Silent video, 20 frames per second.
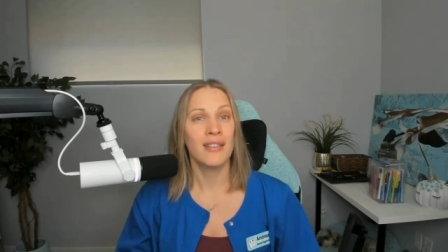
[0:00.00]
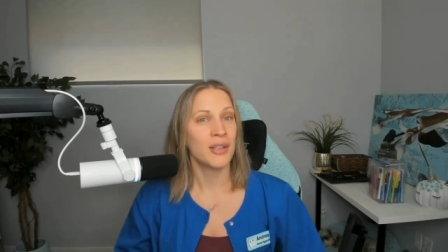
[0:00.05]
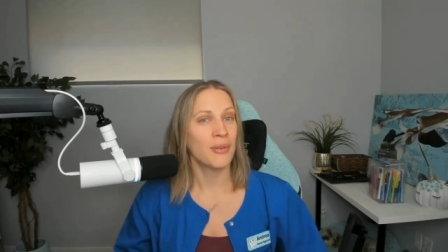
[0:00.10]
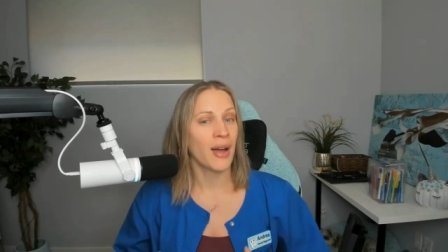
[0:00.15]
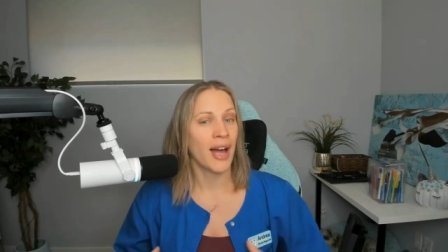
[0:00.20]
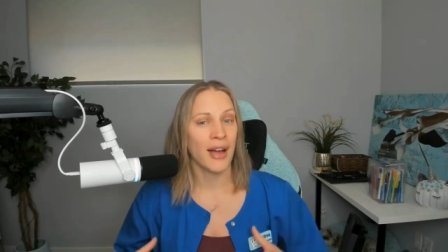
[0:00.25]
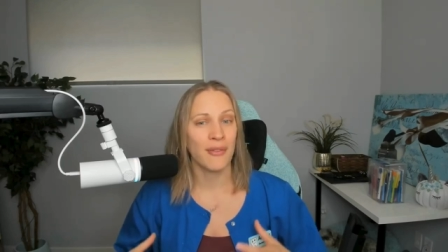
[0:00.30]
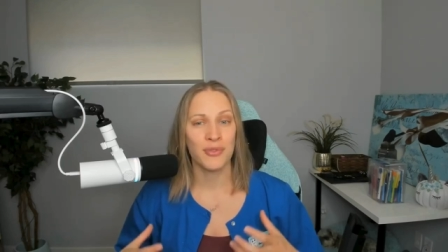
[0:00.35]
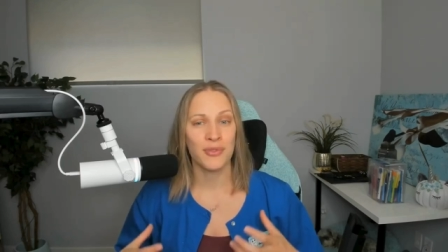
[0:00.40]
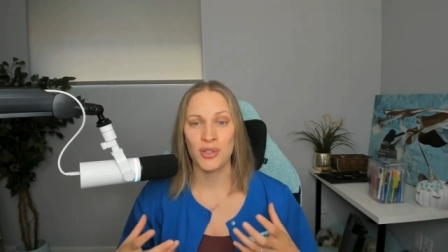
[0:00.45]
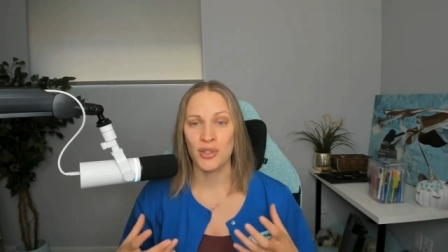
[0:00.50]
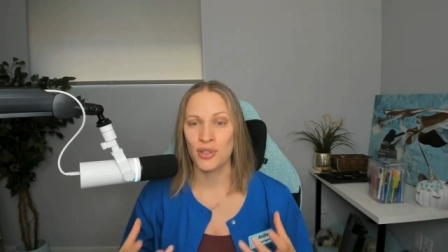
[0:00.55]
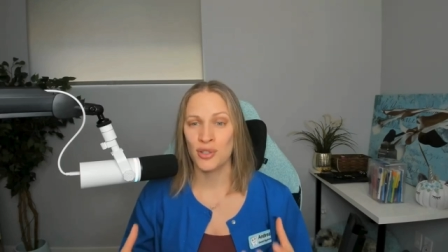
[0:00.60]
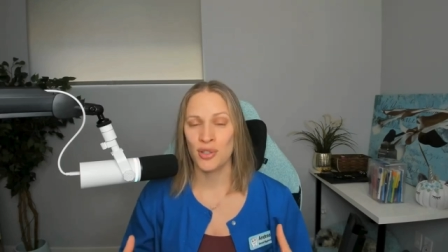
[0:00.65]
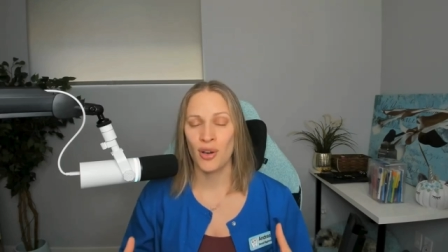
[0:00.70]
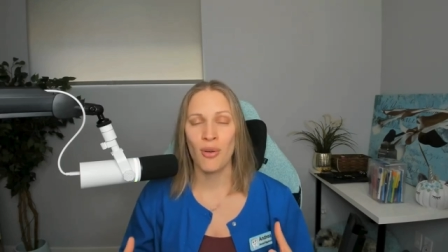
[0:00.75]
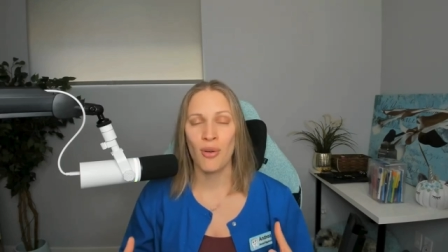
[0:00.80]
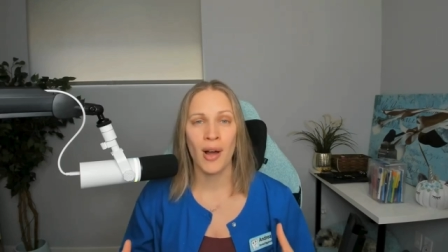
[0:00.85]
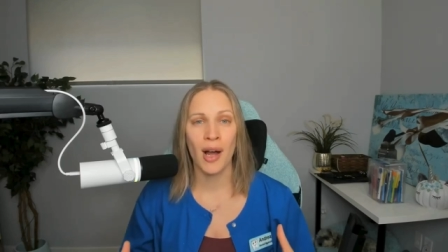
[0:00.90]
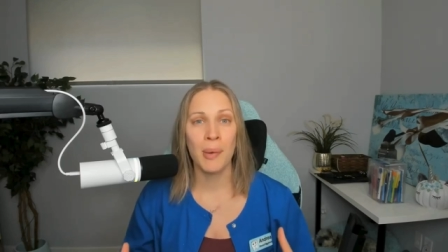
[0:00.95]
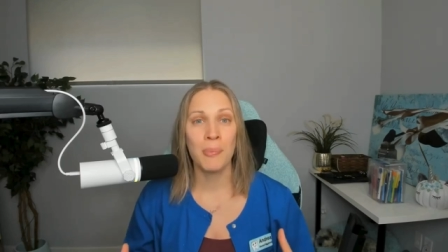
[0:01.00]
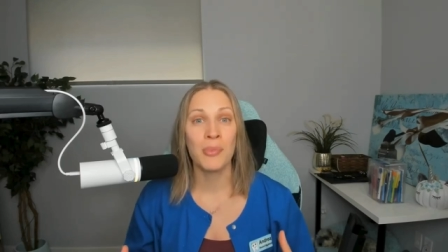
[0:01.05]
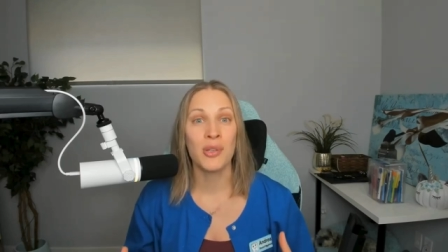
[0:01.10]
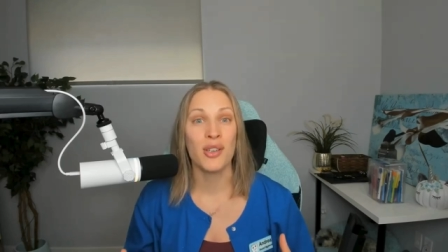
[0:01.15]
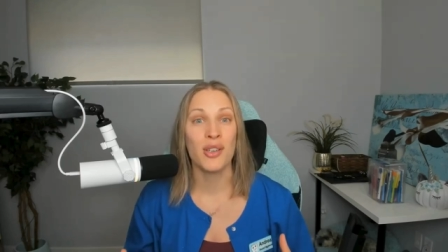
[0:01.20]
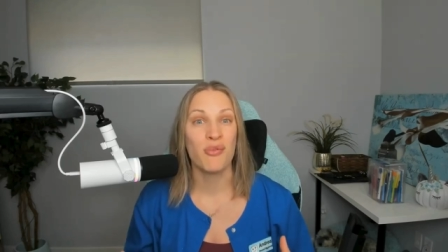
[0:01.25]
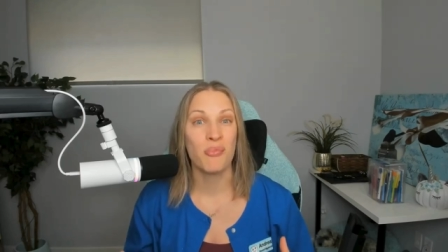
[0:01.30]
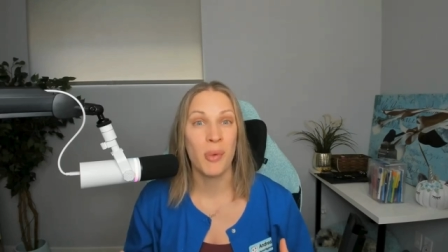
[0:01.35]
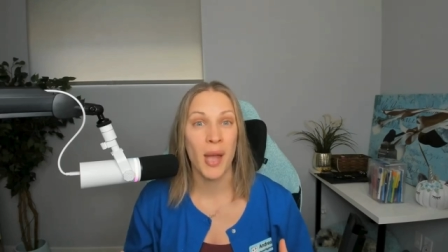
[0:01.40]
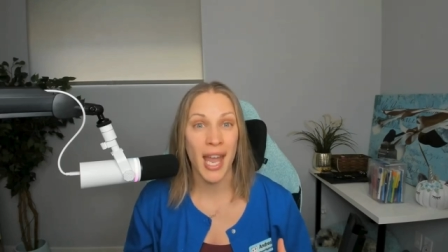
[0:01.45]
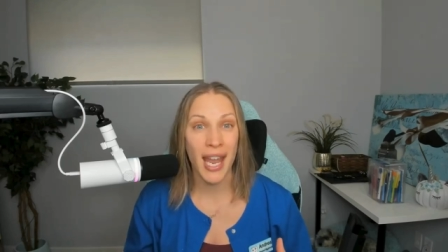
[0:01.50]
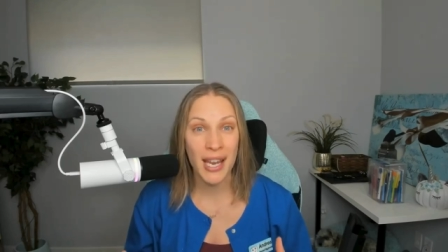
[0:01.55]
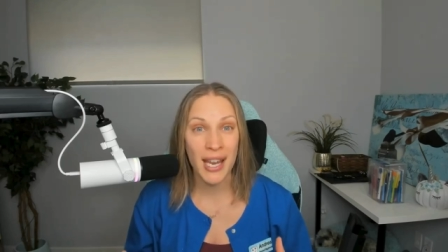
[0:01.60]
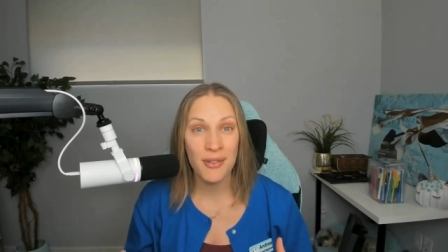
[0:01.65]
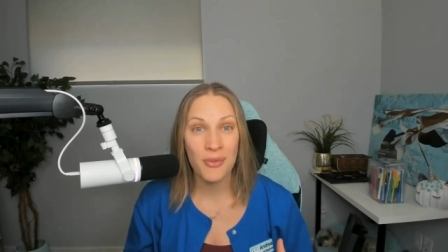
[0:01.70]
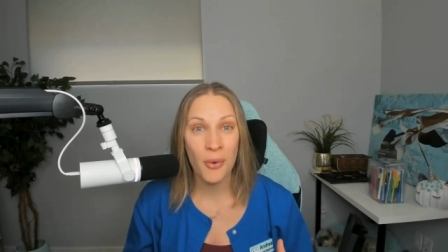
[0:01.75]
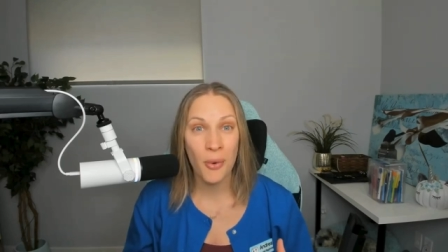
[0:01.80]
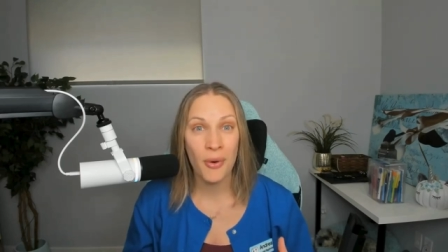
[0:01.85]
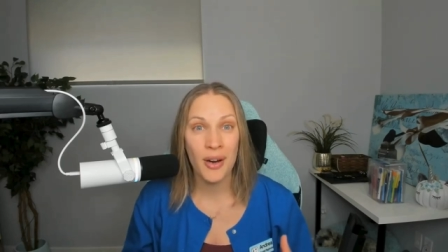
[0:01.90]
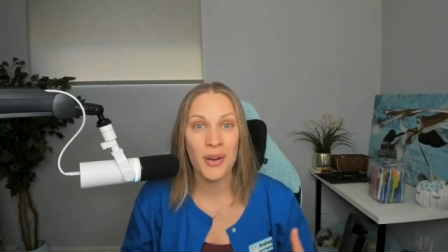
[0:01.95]
You have to show up. You paid
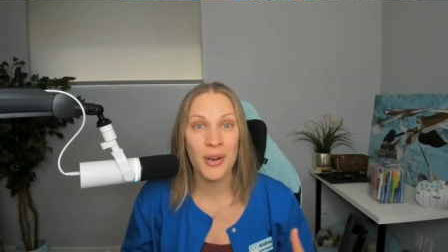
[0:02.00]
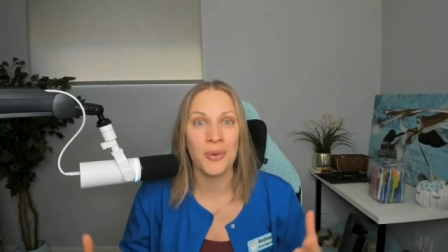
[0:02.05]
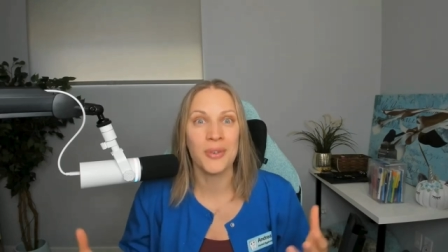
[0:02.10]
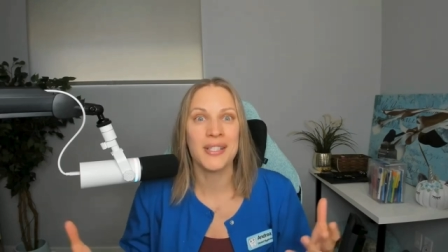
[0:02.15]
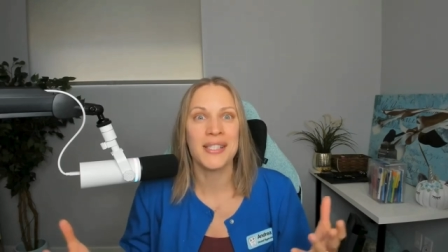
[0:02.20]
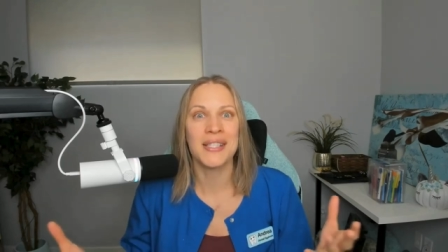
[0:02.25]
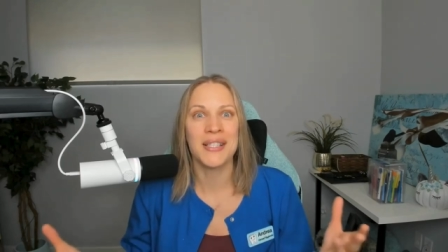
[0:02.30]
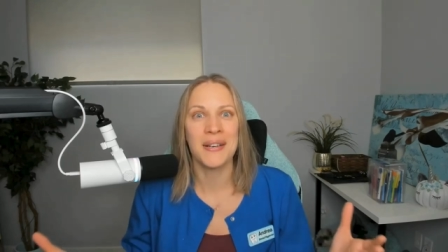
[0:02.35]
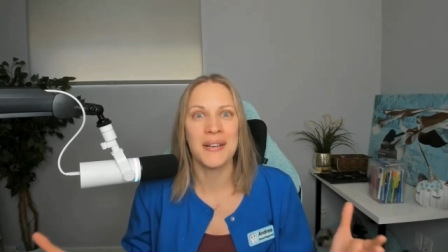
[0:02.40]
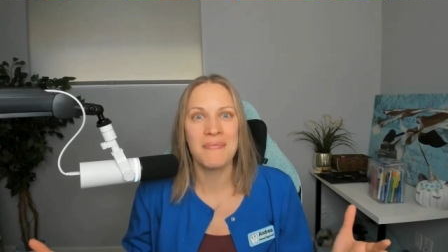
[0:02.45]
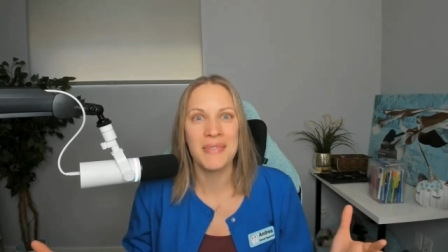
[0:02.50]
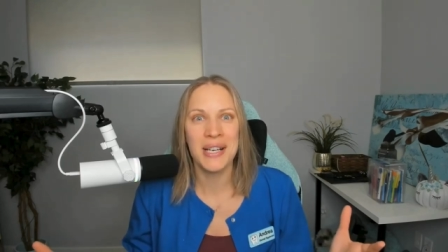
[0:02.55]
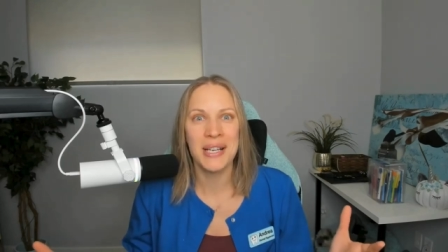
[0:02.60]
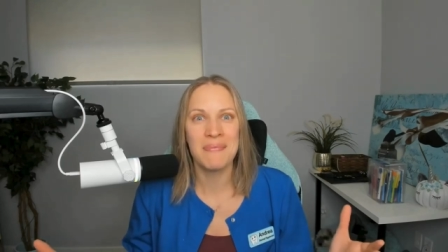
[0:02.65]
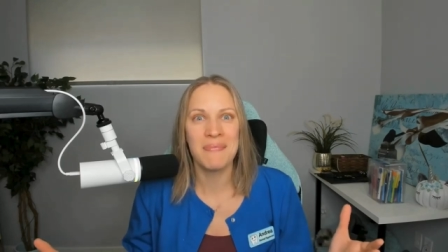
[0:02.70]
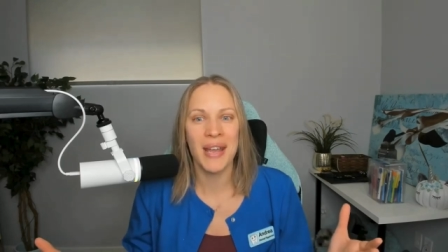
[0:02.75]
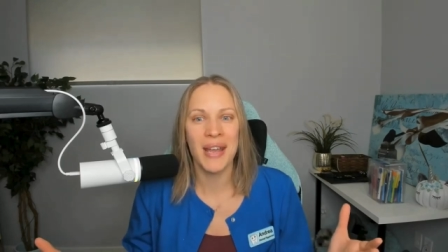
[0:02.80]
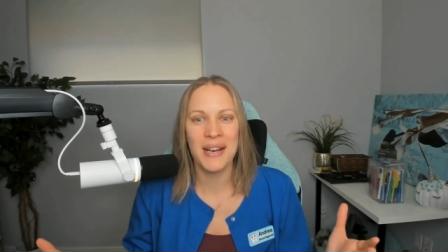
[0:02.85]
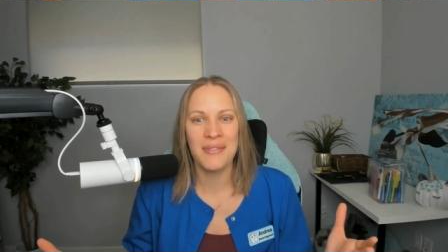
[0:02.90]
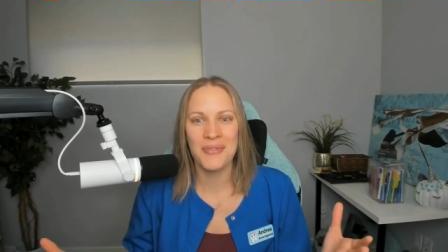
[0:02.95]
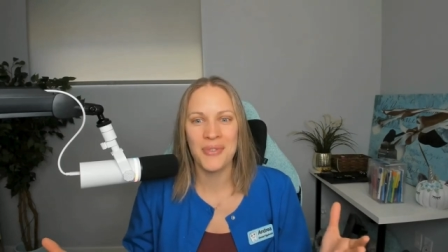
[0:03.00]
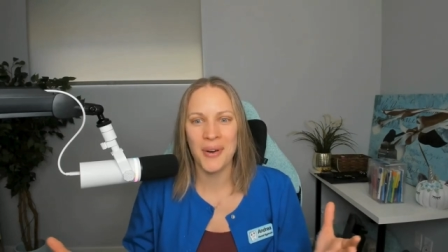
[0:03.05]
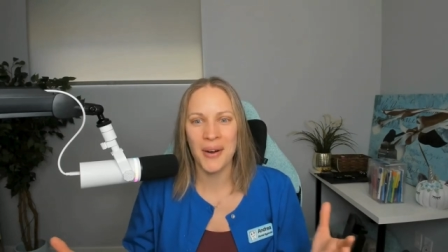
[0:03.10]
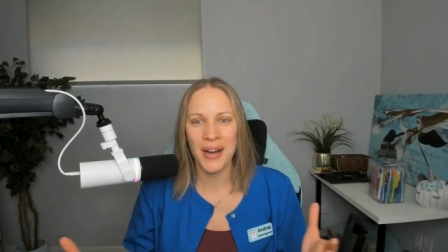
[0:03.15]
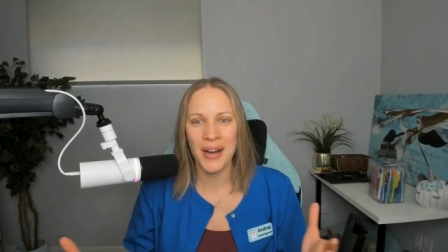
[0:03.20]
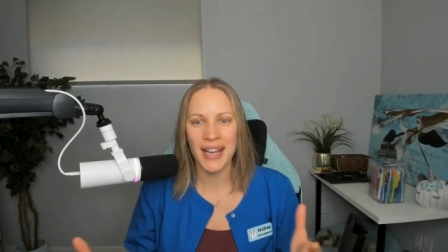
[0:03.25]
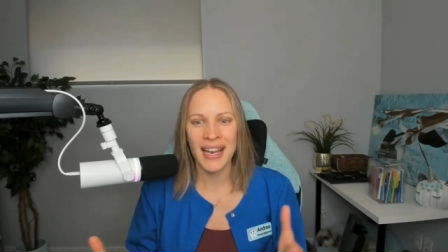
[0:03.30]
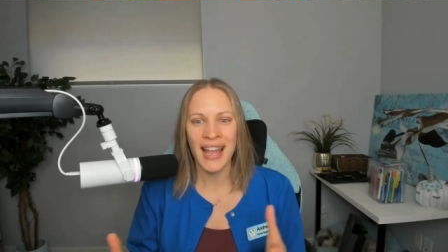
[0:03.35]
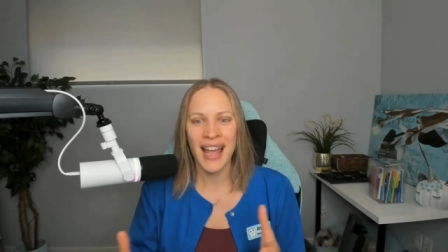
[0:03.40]
for it or somebody paid for it.